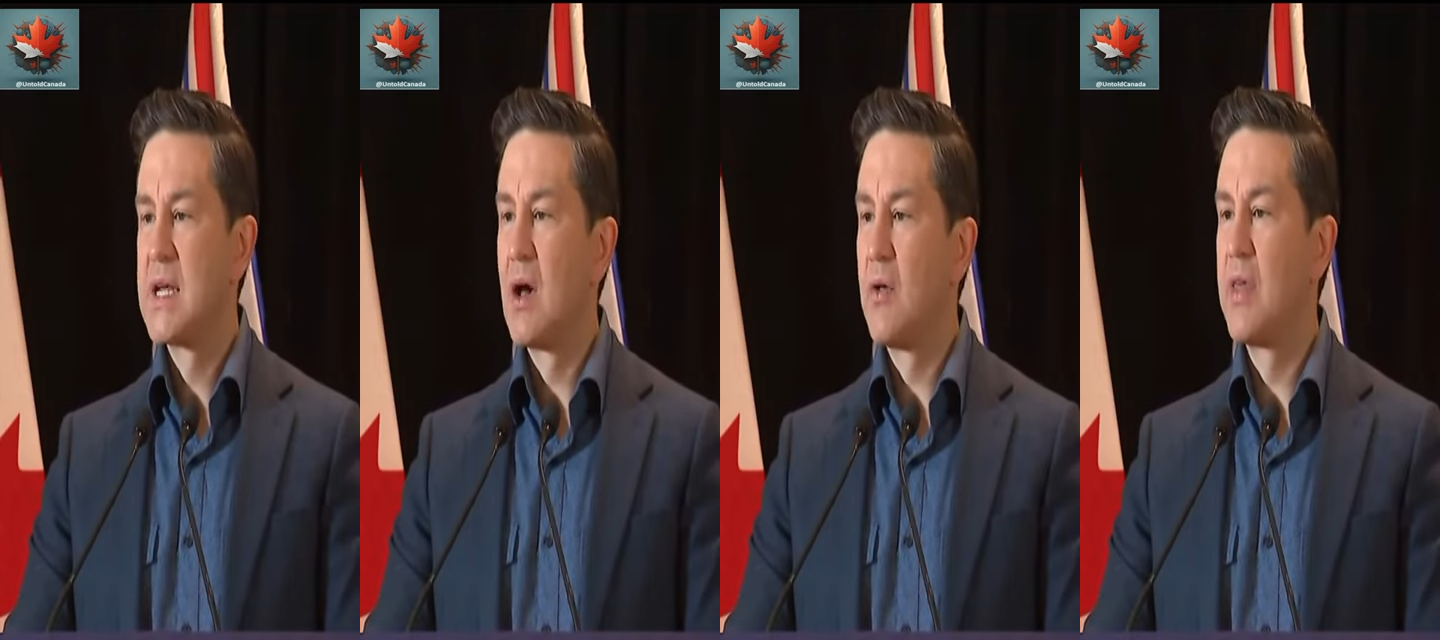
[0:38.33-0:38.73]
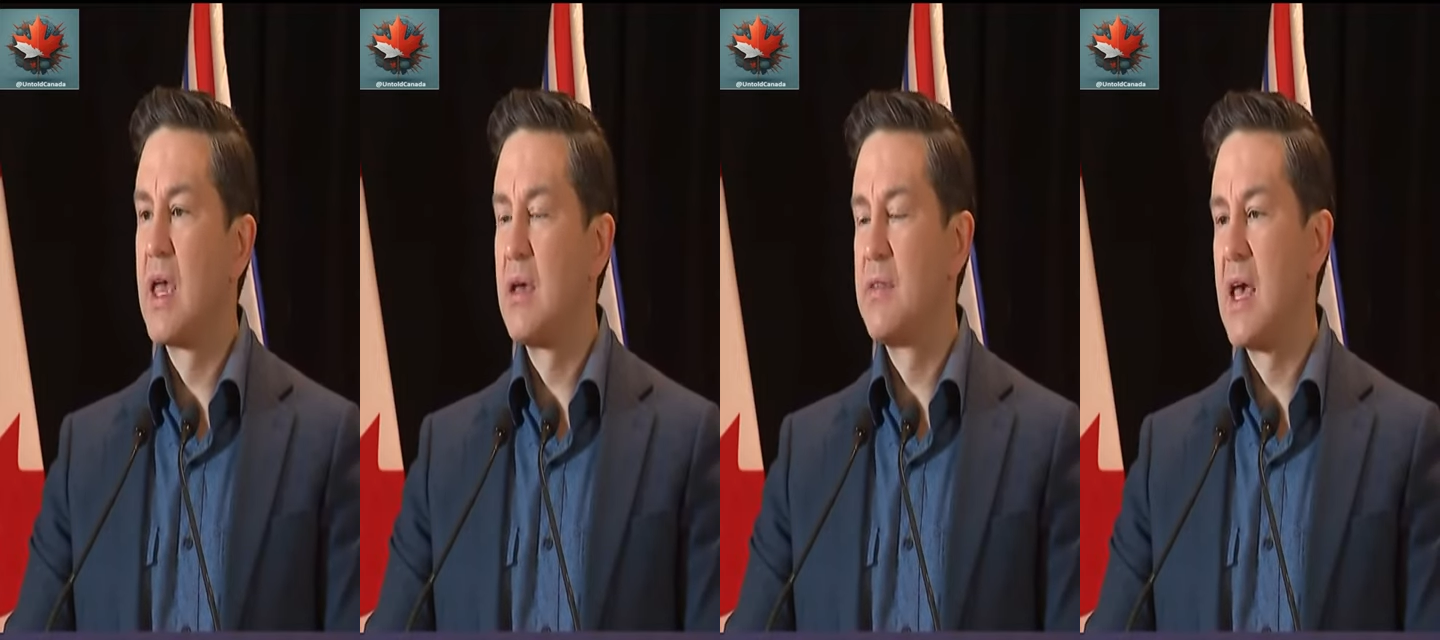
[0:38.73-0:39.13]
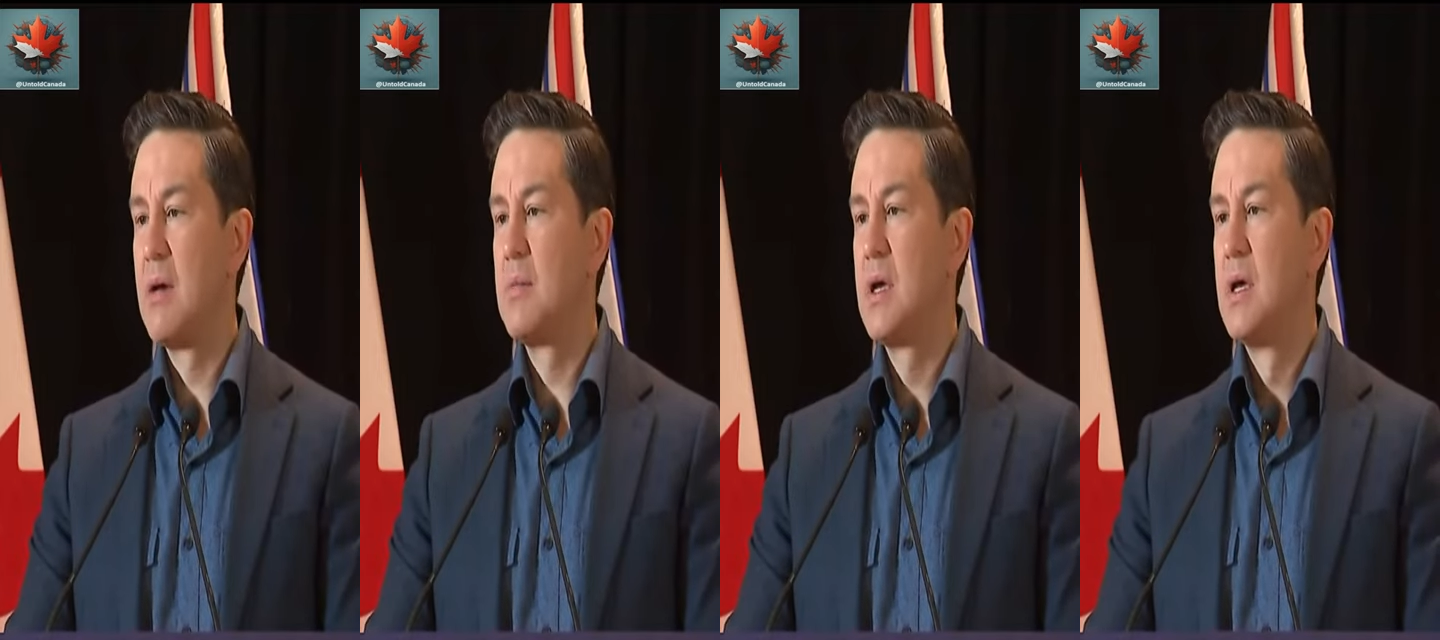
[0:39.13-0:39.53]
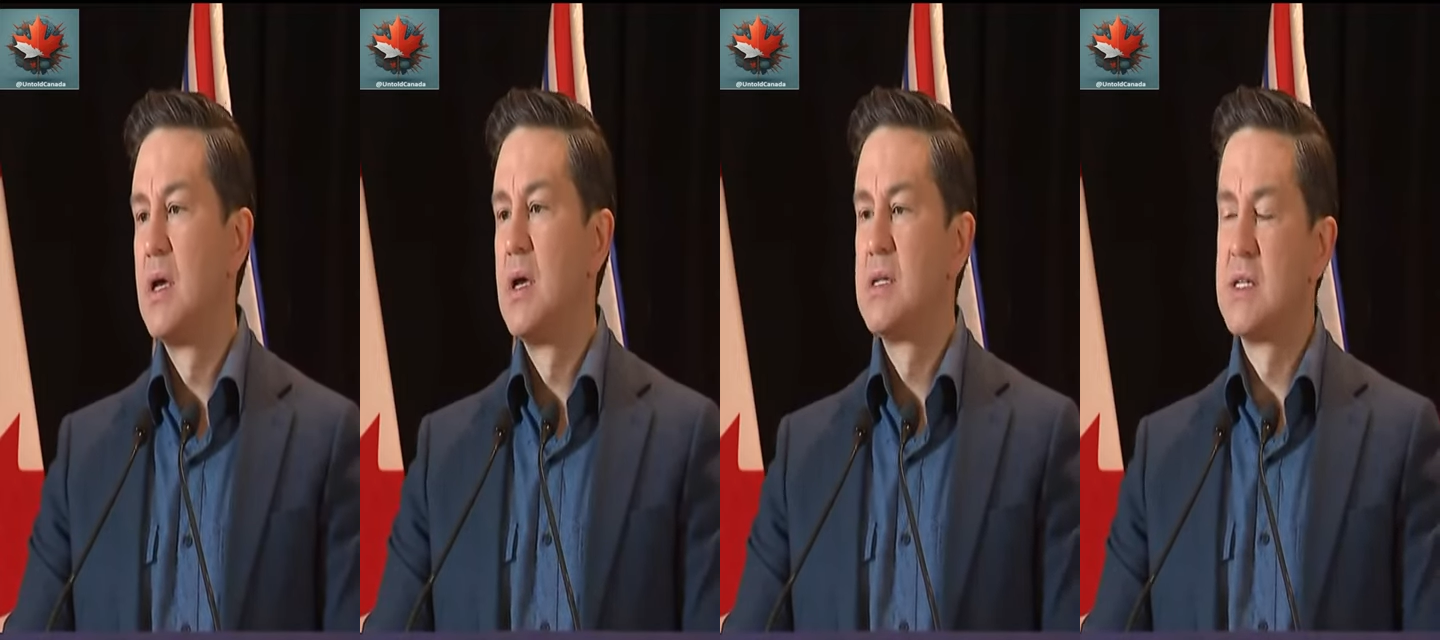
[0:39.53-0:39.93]
Tell them
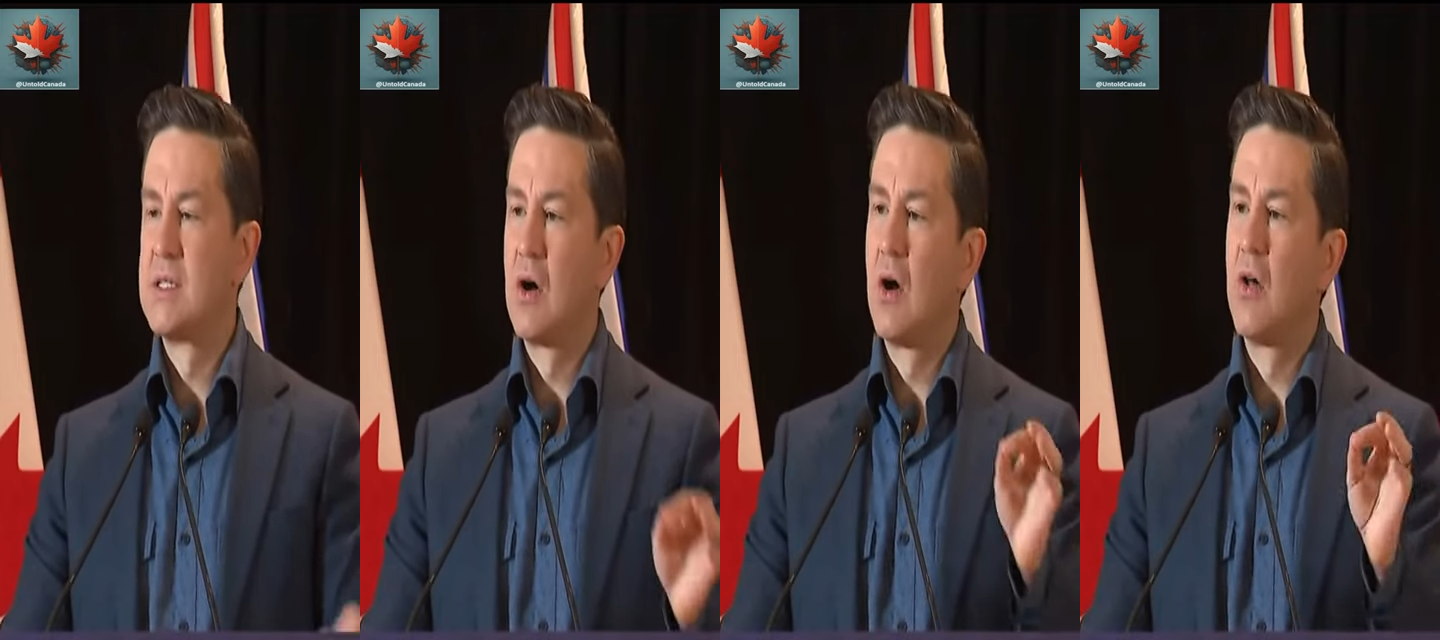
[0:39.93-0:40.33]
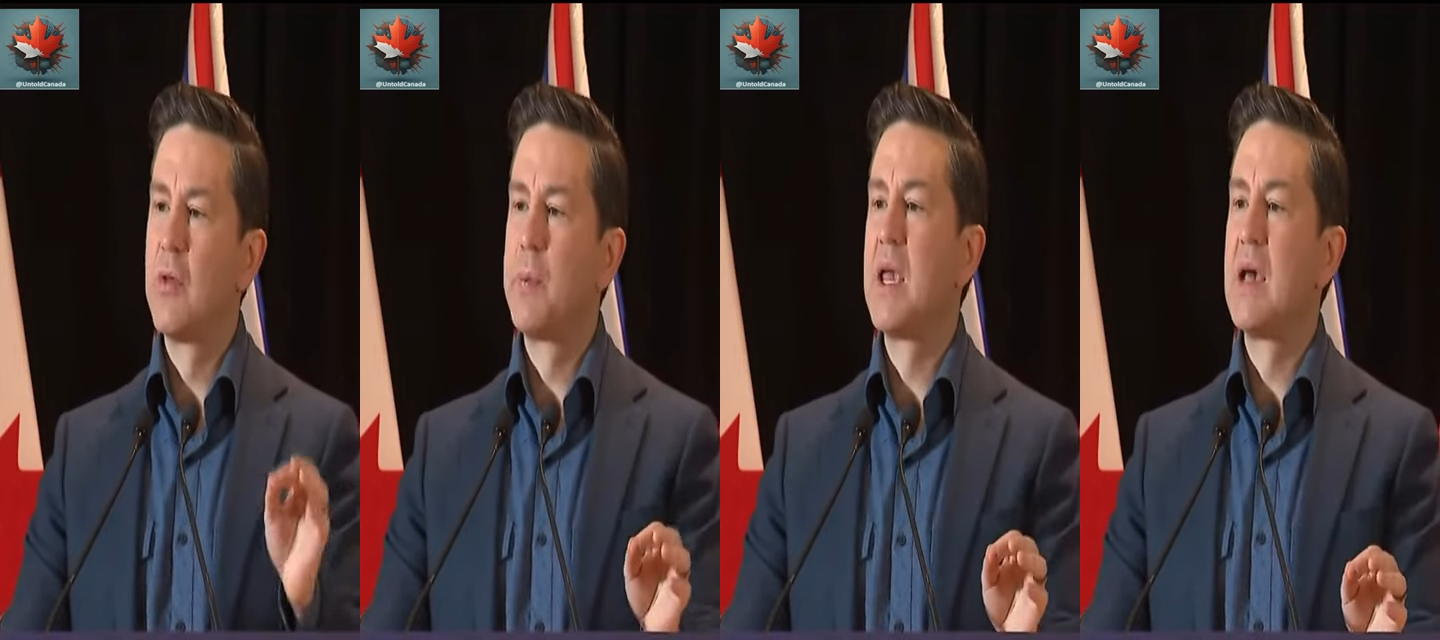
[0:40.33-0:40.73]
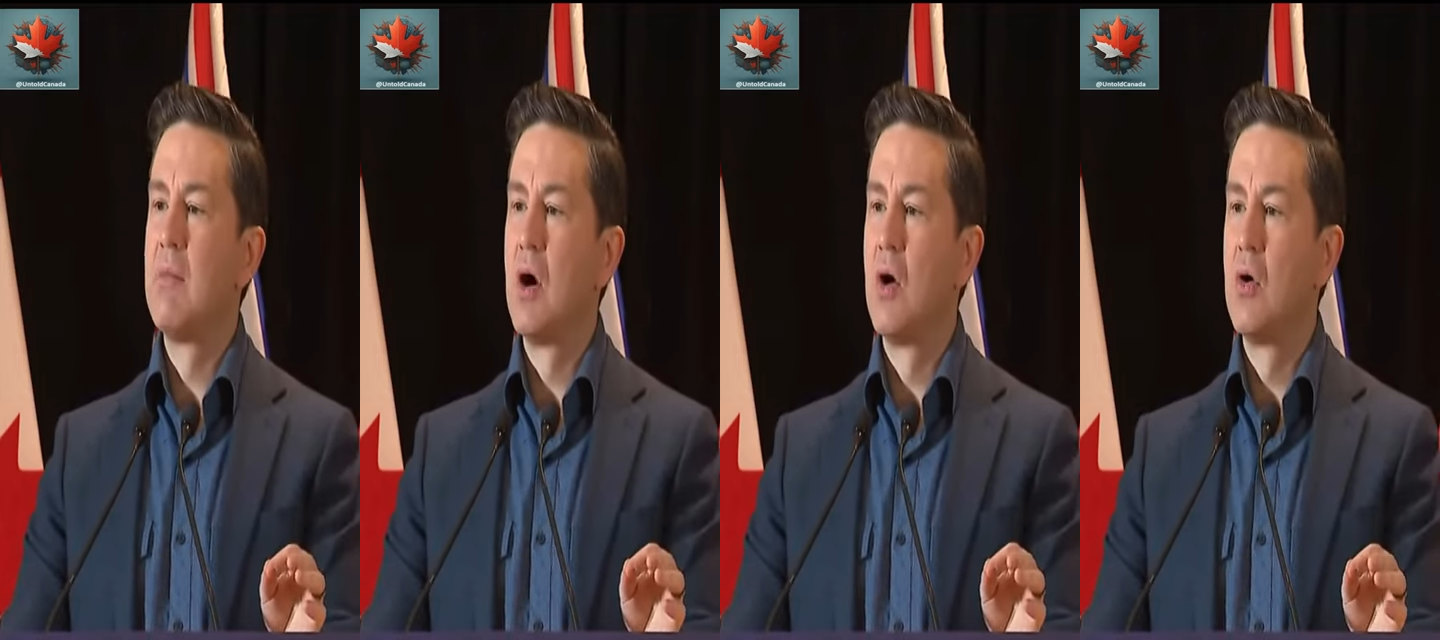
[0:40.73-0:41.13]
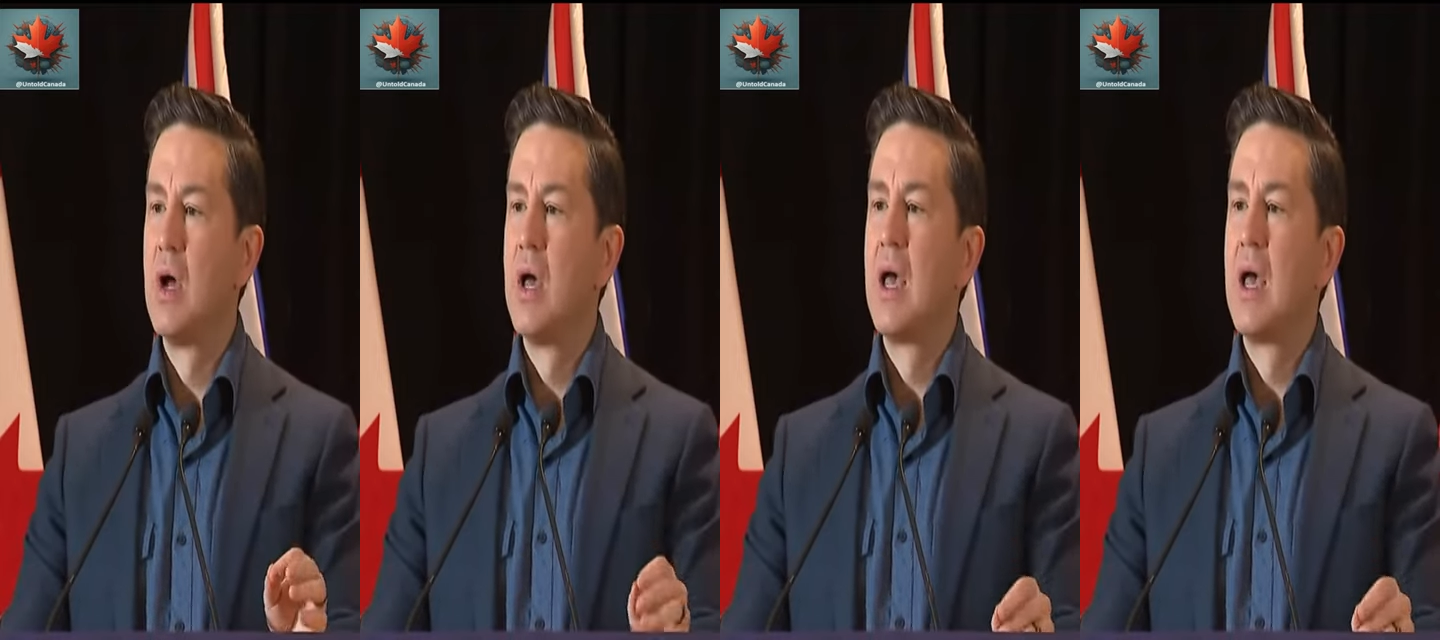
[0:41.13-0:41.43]
to call the PMO